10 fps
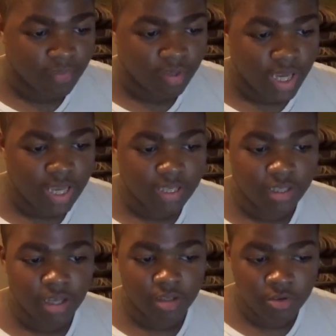Got
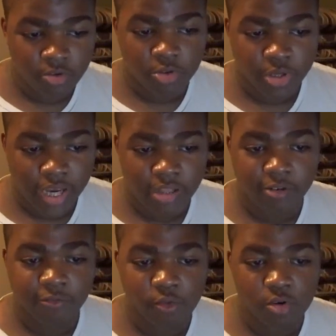a new trailer
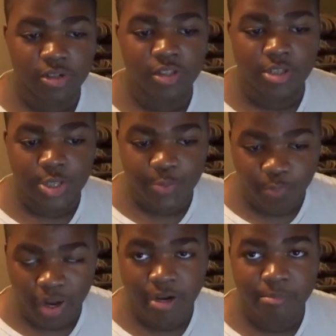for the
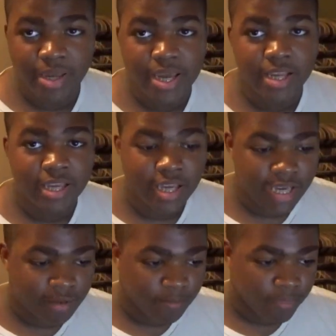Spider-Man
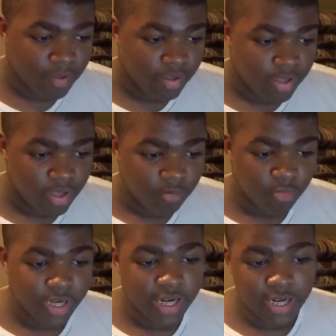game.
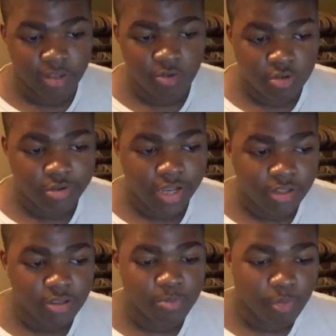We're getting a new
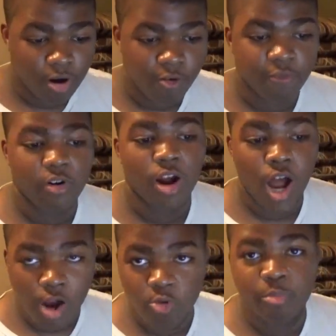trailer tomorrow for
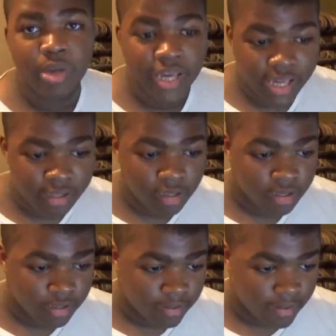Aquaman.
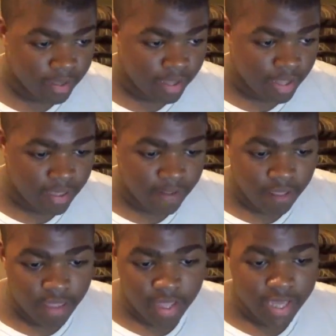
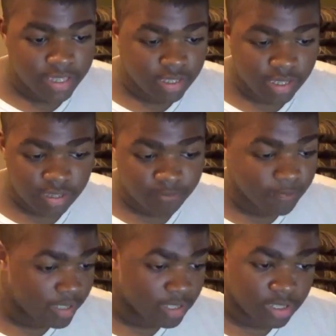It's
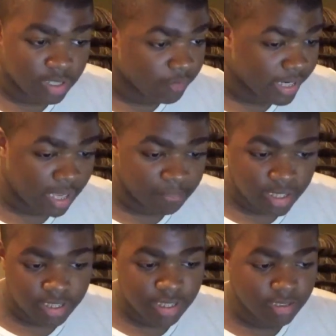just a great
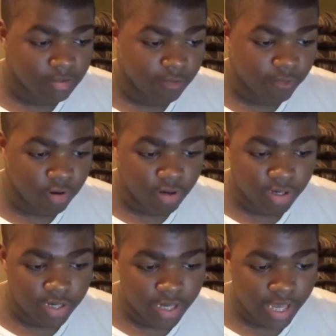Comic-Con season so far.
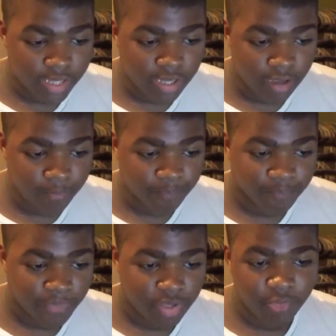And
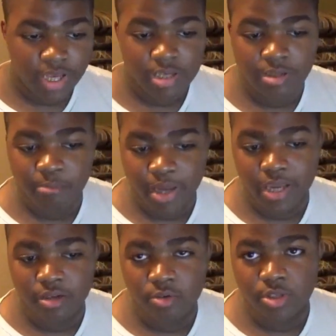we got some bad
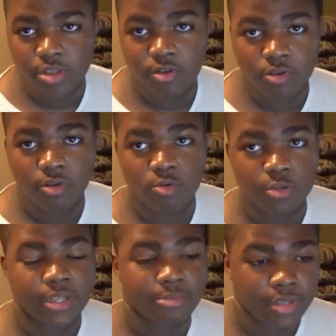news, you know, the whole
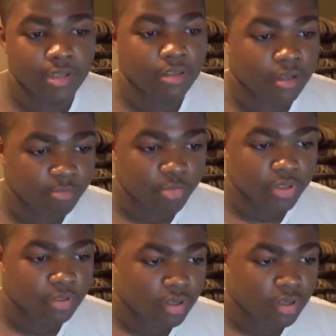James Gunn thing, but